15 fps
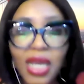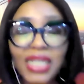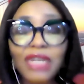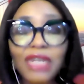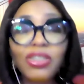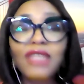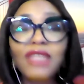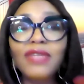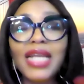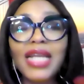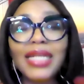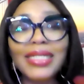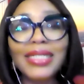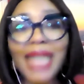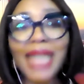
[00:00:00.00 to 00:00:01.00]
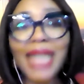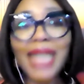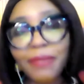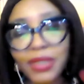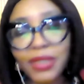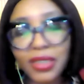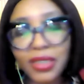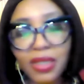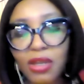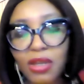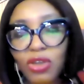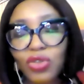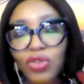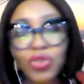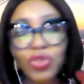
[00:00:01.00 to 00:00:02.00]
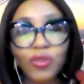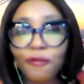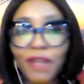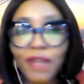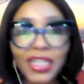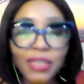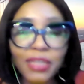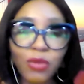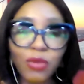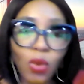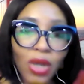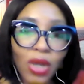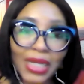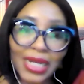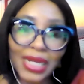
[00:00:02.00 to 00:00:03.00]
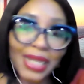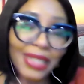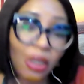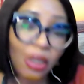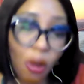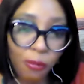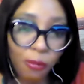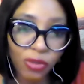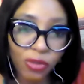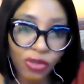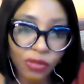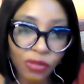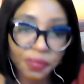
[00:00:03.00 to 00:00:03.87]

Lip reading: did not even adapt to flexible working as an option.